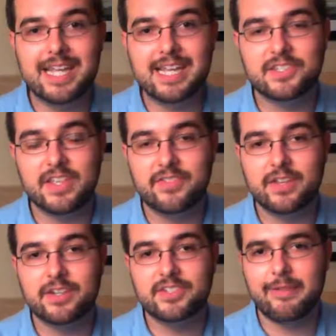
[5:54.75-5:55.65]
is that
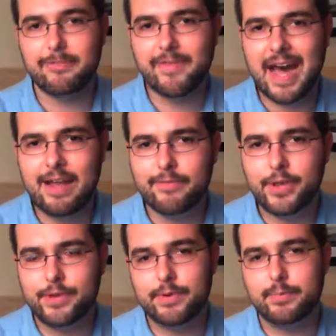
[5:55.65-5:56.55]
there's a
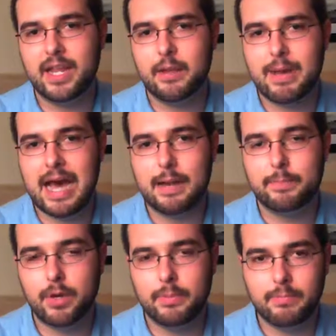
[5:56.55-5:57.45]
500 megabyte
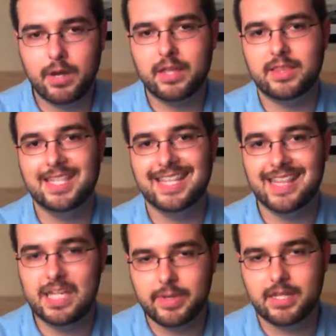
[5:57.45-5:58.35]
per month
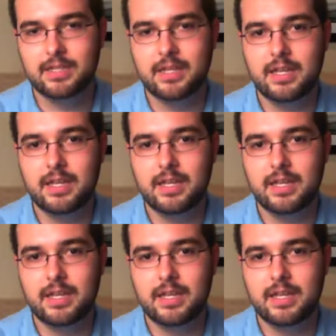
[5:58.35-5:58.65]
limit